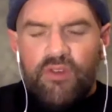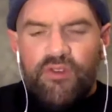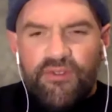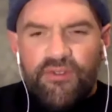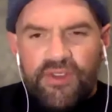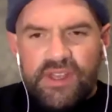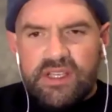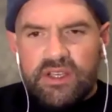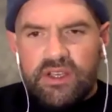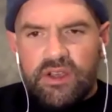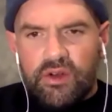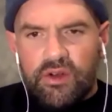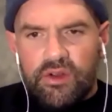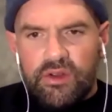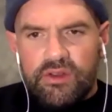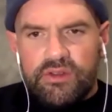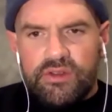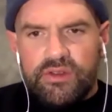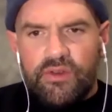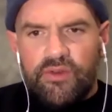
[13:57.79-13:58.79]

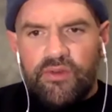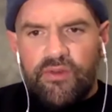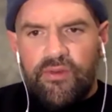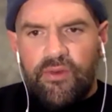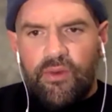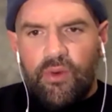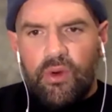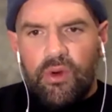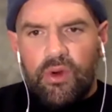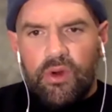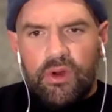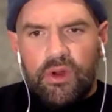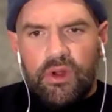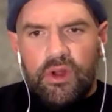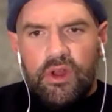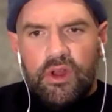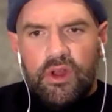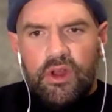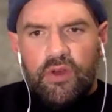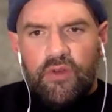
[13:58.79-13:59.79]
physicals
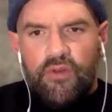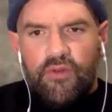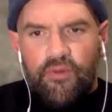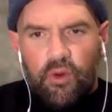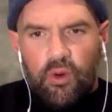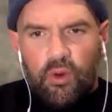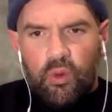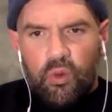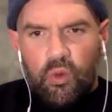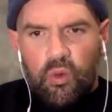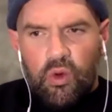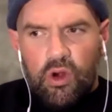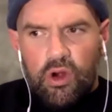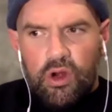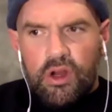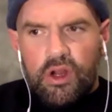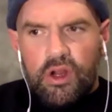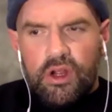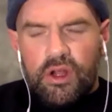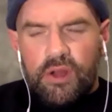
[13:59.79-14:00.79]
for for
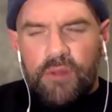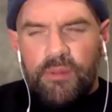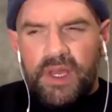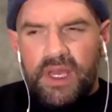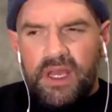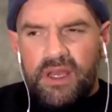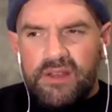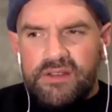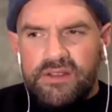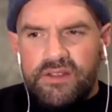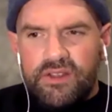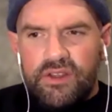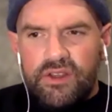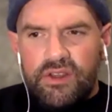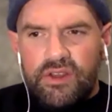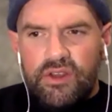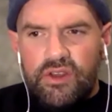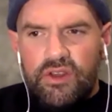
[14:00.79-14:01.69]
work because